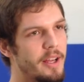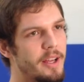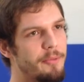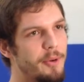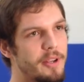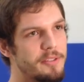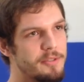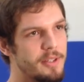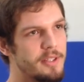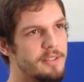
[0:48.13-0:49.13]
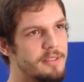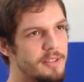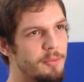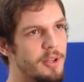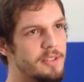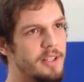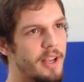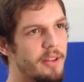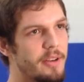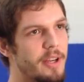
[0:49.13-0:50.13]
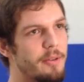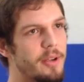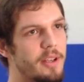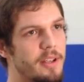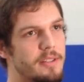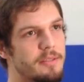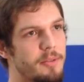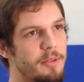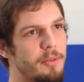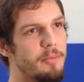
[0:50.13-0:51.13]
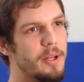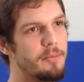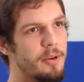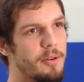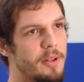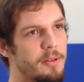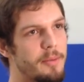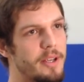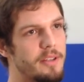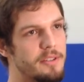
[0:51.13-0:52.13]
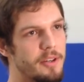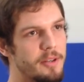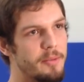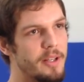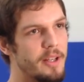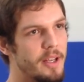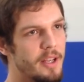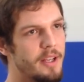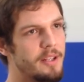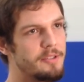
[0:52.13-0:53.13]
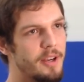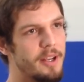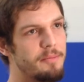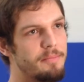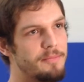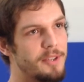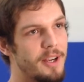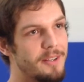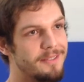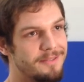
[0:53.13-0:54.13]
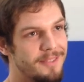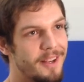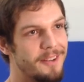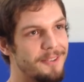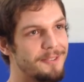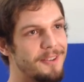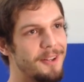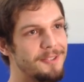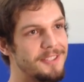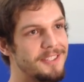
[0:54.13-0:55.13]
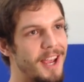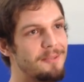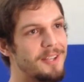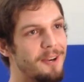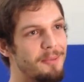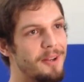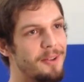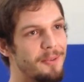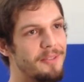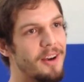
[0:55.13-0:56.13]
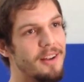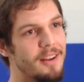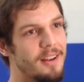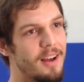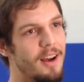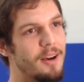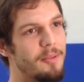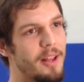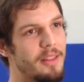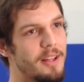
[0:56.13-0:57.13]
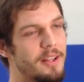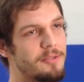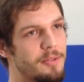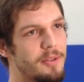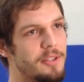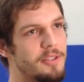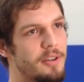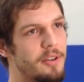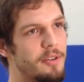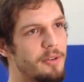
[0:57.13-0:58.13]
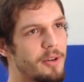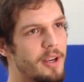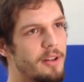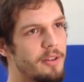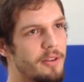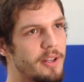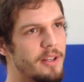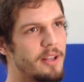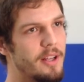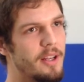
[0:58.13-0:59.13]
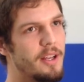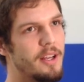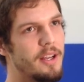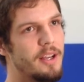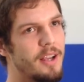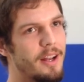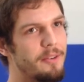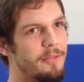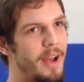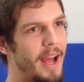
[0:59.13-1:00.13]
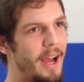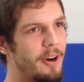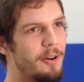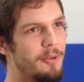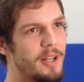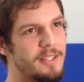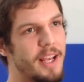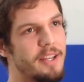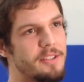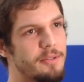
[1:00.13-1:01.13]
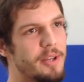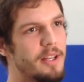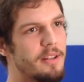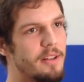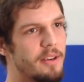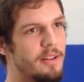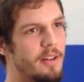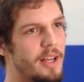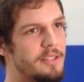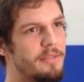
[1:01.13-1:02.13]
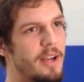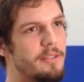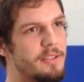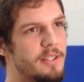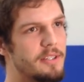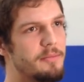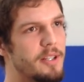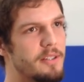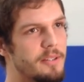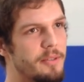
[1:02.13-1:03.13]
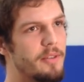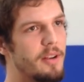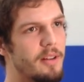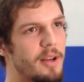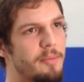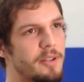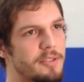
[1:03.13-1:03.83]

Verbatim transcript: if we can string some wins together here, we can get some good momentum going to the Big East tournament and try and try and I know close these games out better than we've done. Um, and I think that's what we're really starting to do. We're kind of learning kind of how what it takes to win there in the last five or six minutes, and we've done a lot better